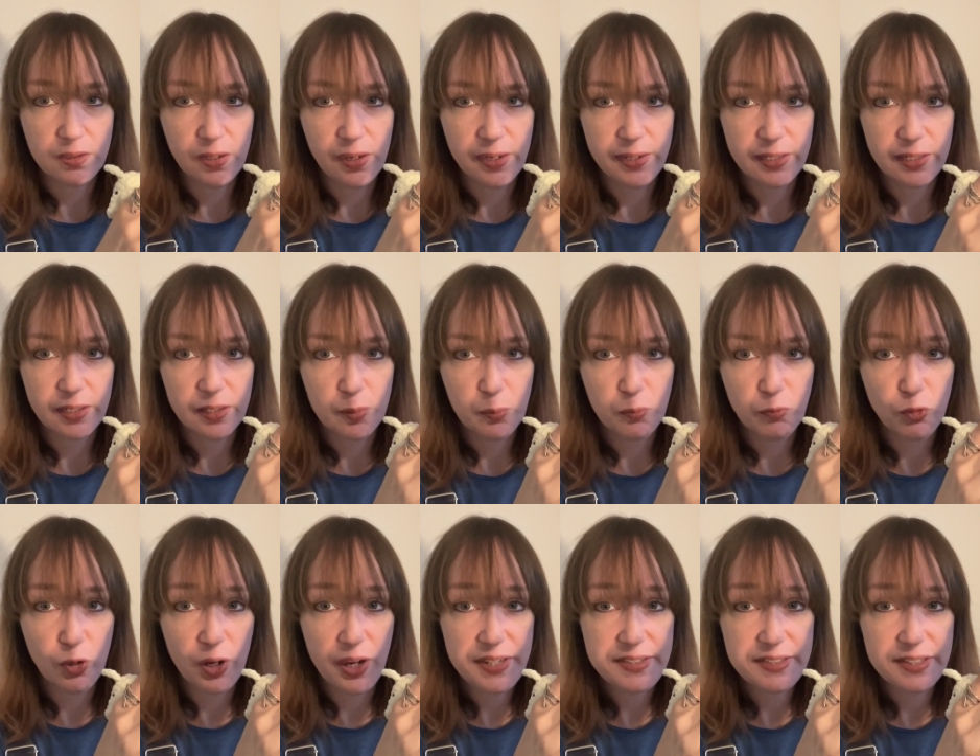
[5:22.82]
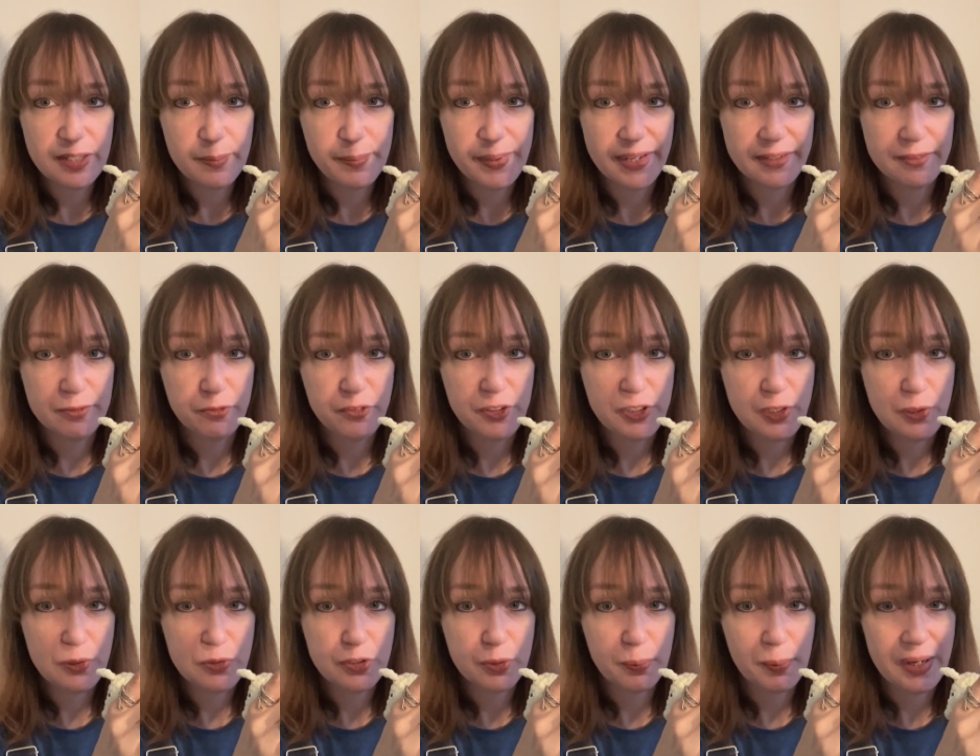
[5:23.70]
I'm going to write in the pattern for you
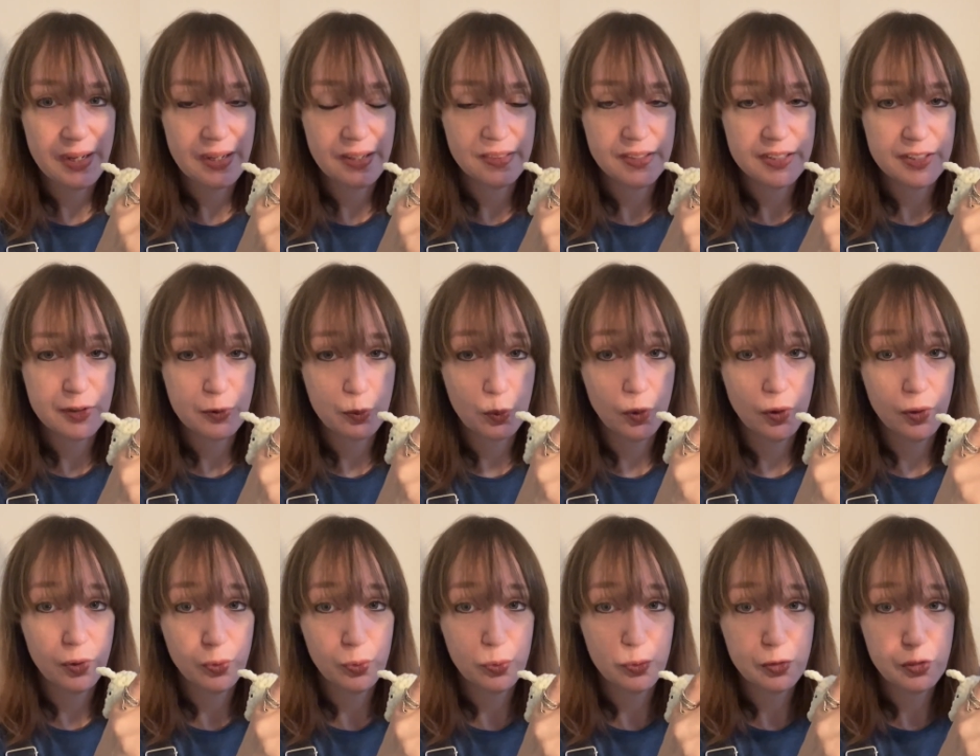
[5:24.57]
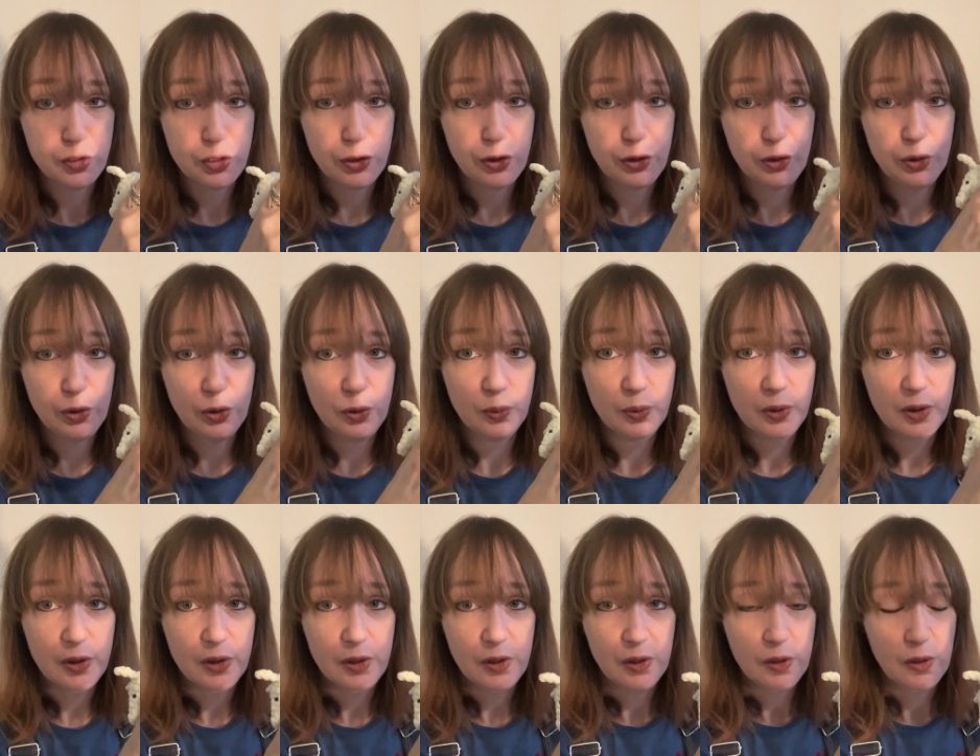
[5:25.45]
to make this 1 or 2
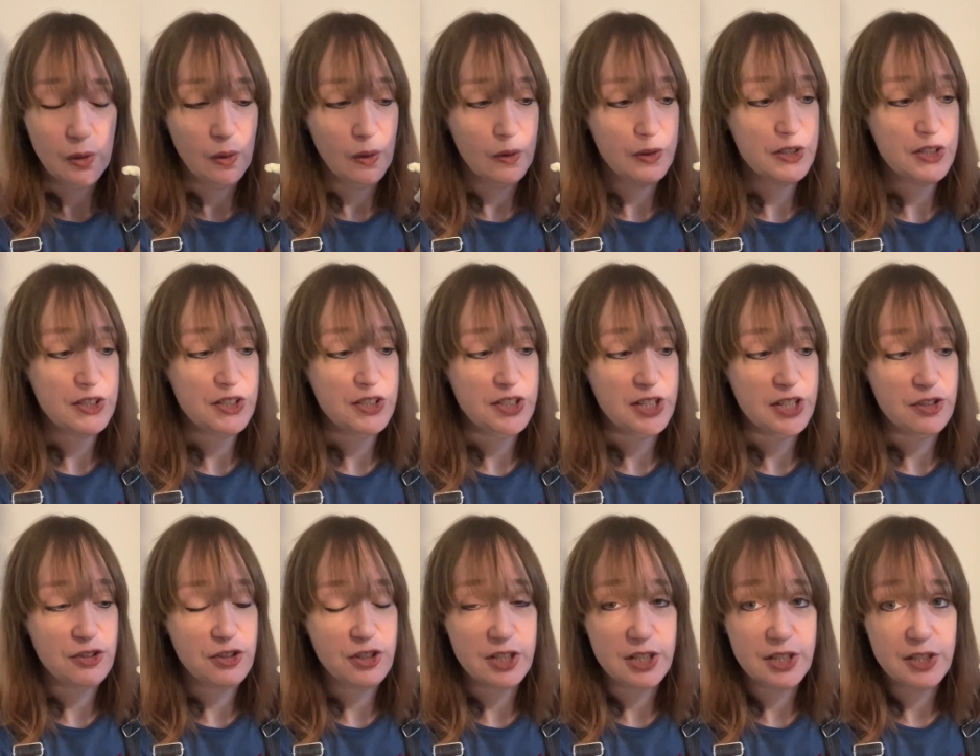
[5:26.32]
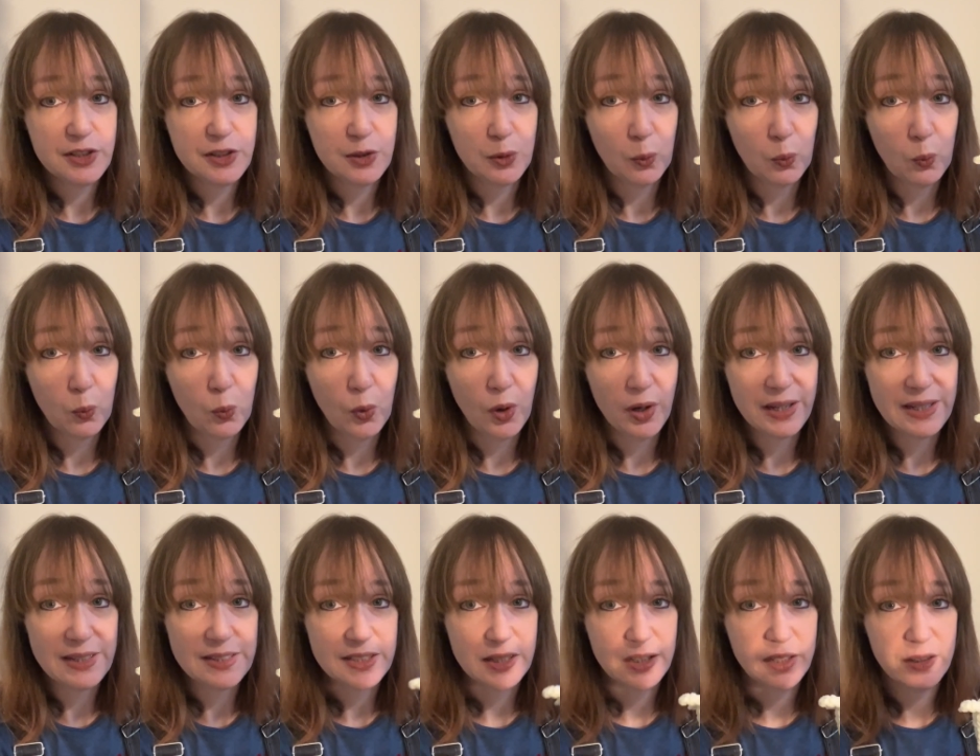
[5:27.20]
stitches
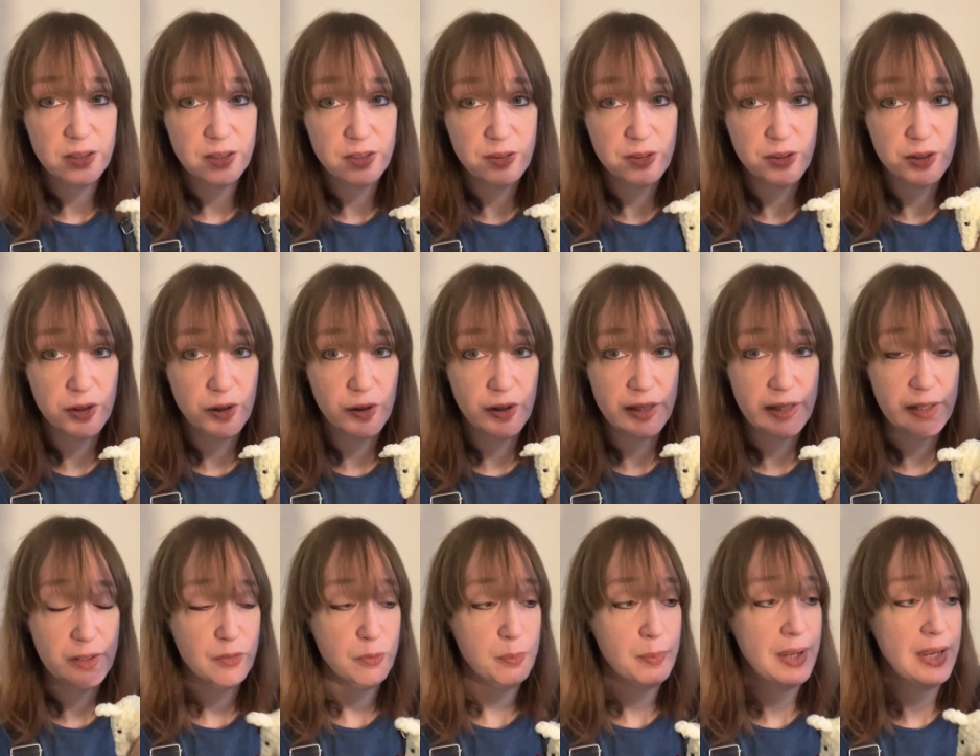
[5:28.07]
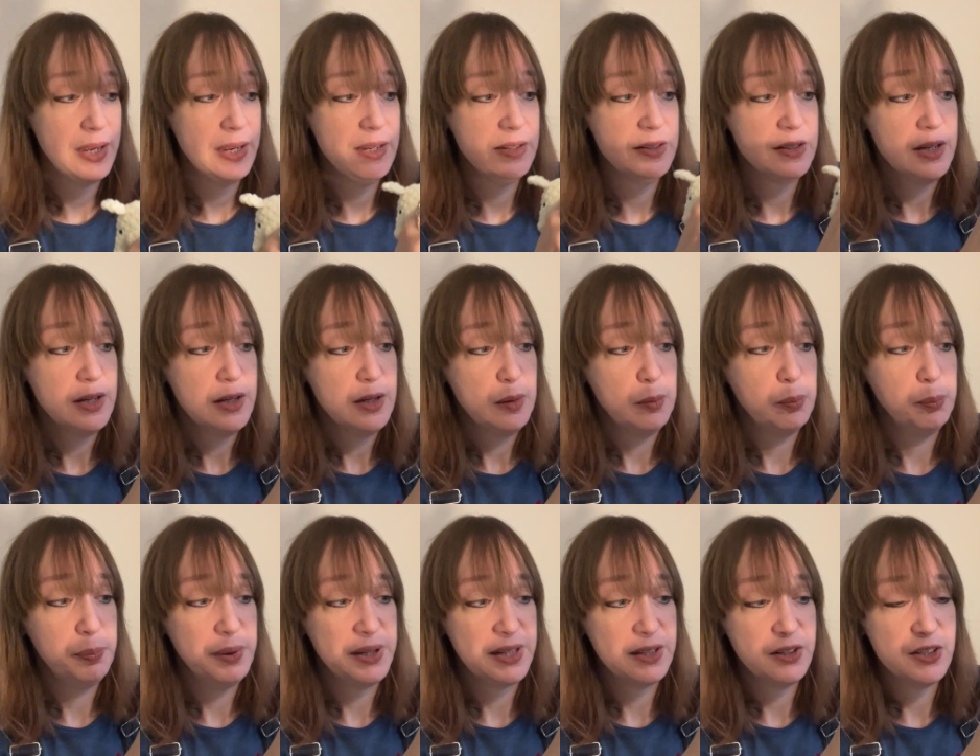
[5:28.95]
wider than I have made,
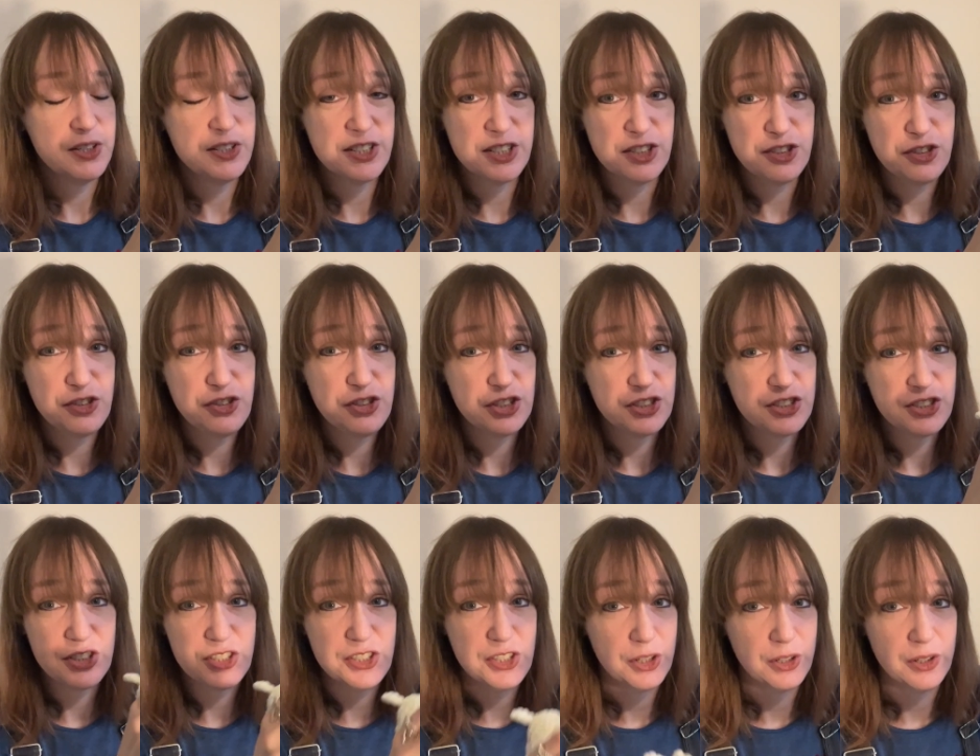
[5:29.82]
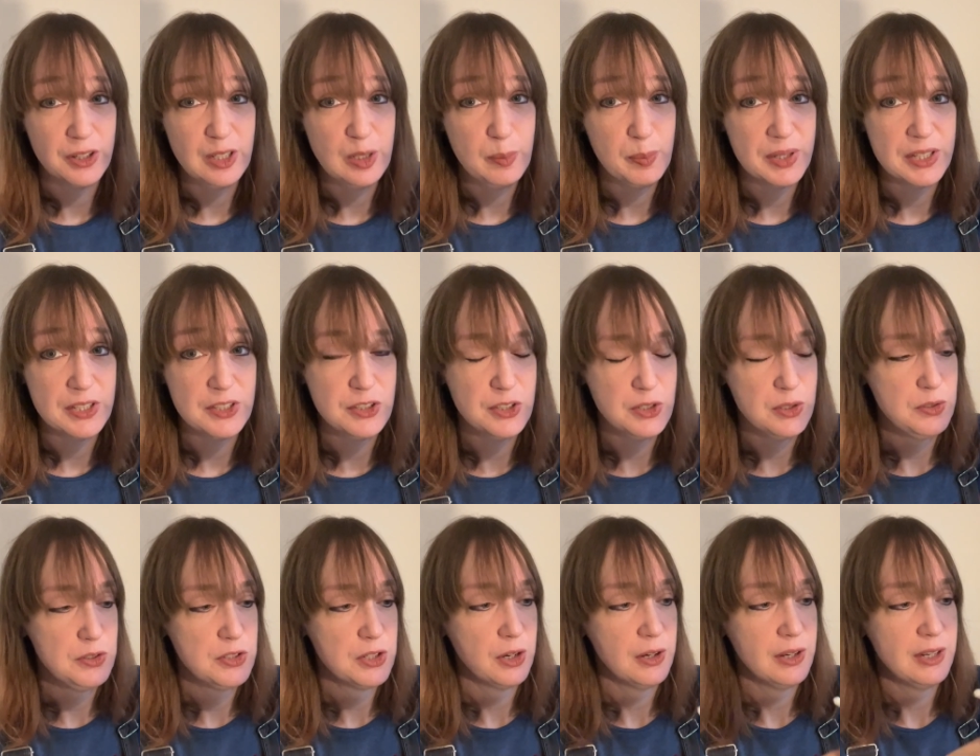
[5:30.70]
because it's just a tiny bit too
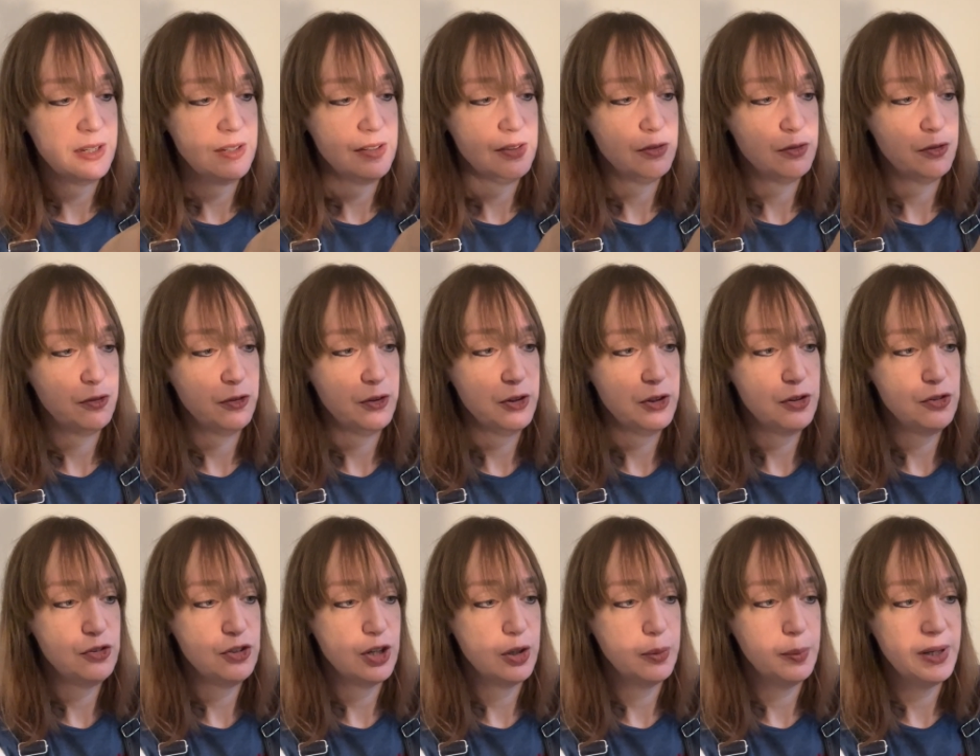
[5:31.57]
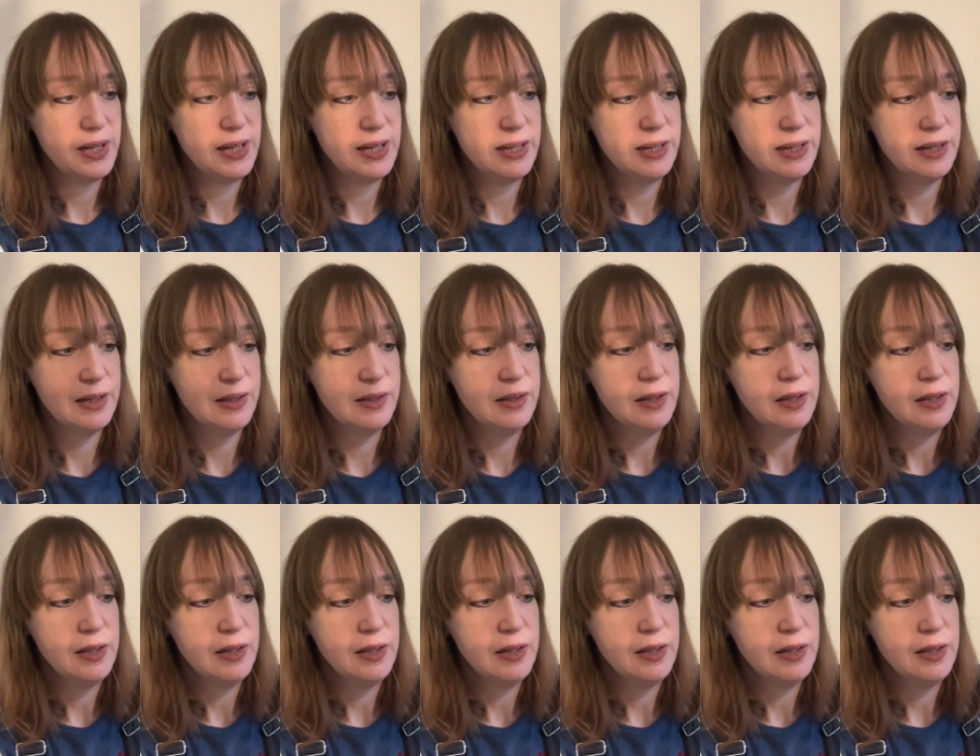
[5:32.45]
tight for the Joey here.